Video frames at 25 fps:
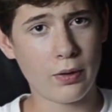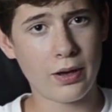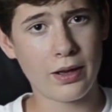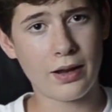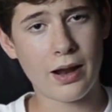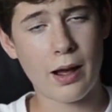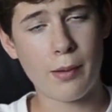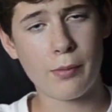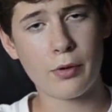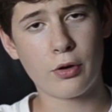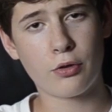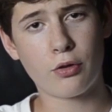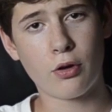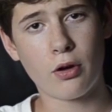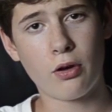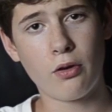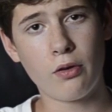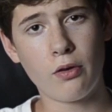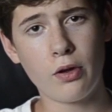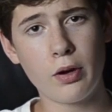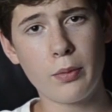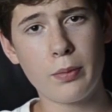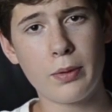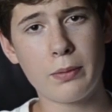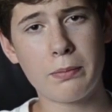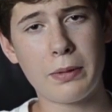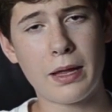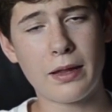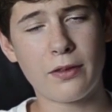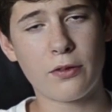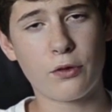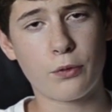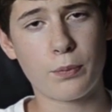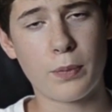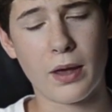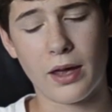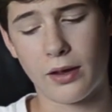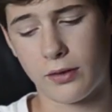it, I'm going to talk a little bit about the
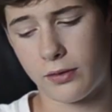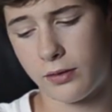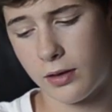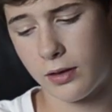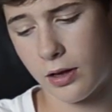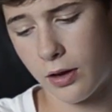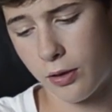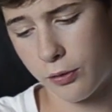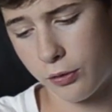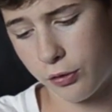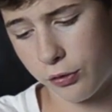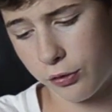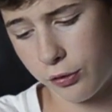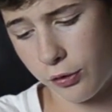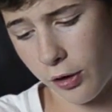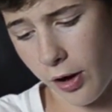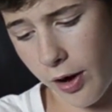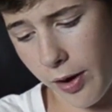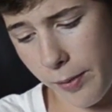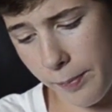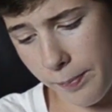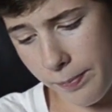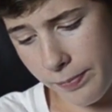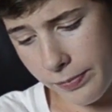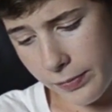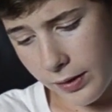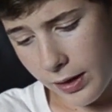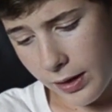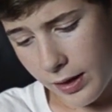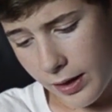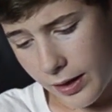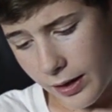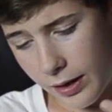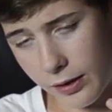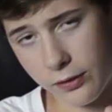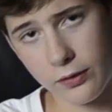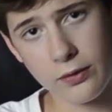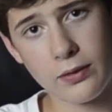specs. Now, to start,
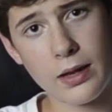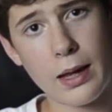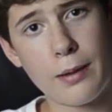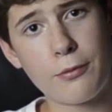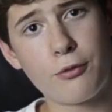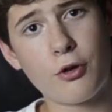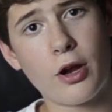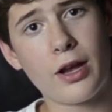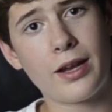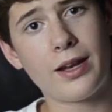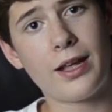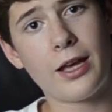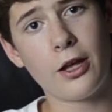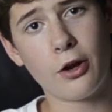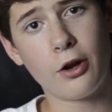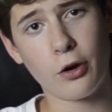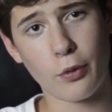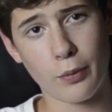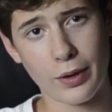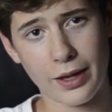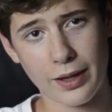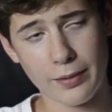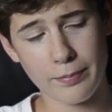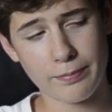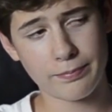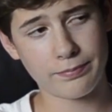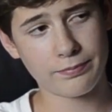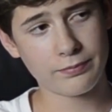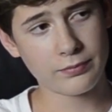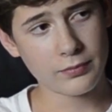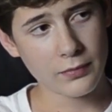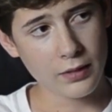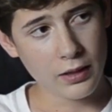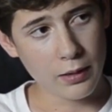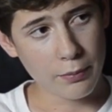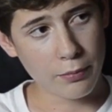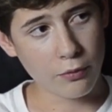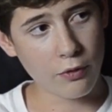it has a Snapdragon 808.
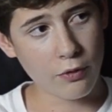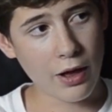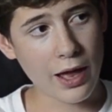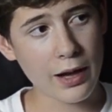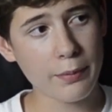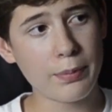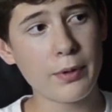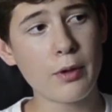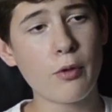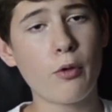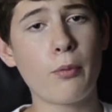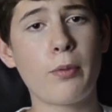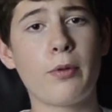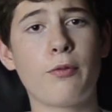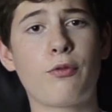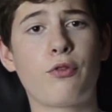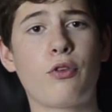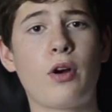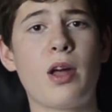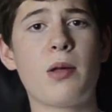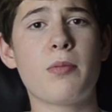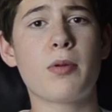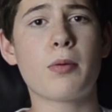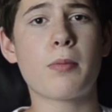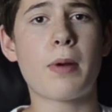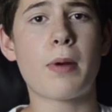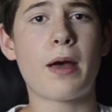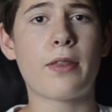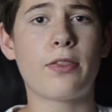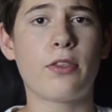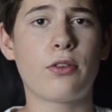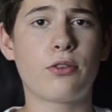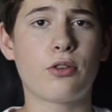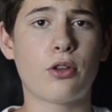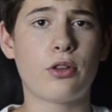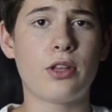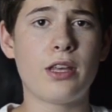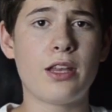A lot of people have been flaming about
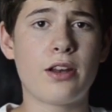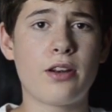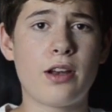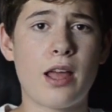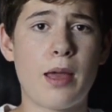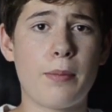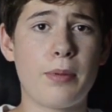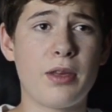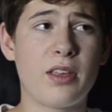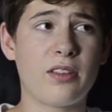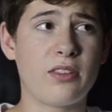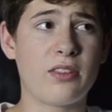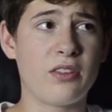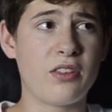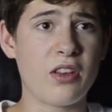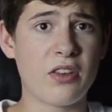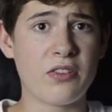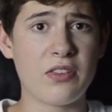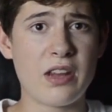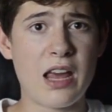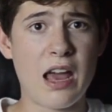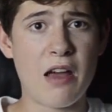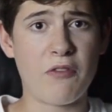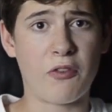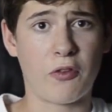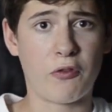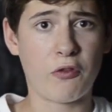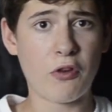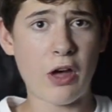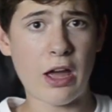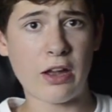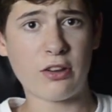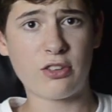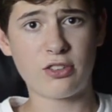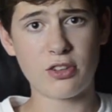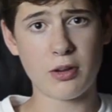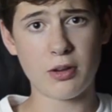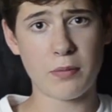this on the internet because it doesn't have the
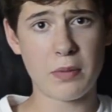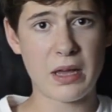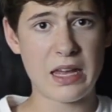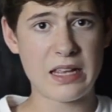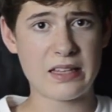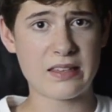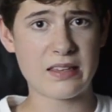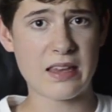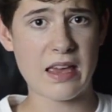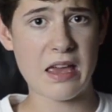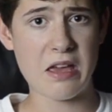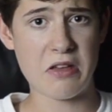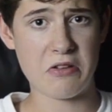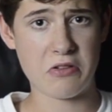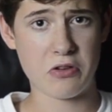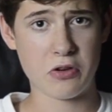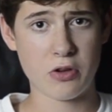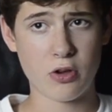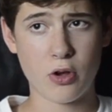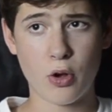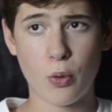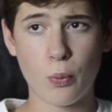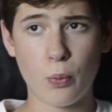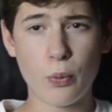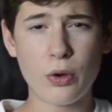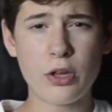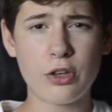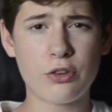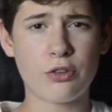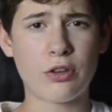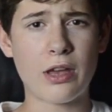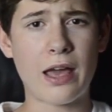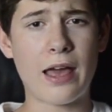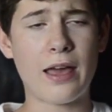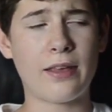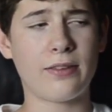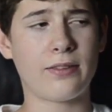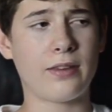flagship 810, which
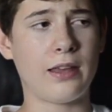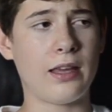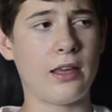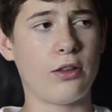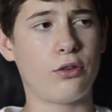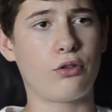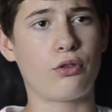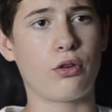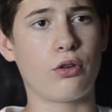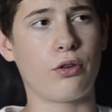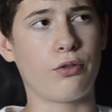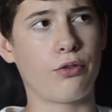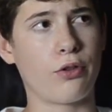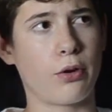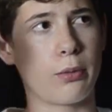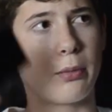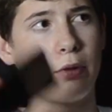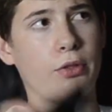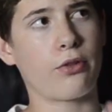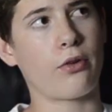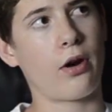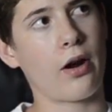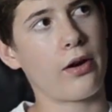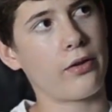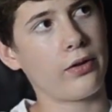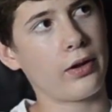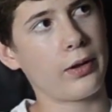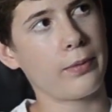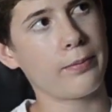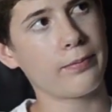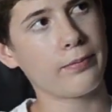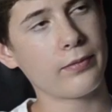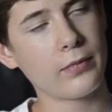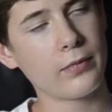has a history of thermal throttling.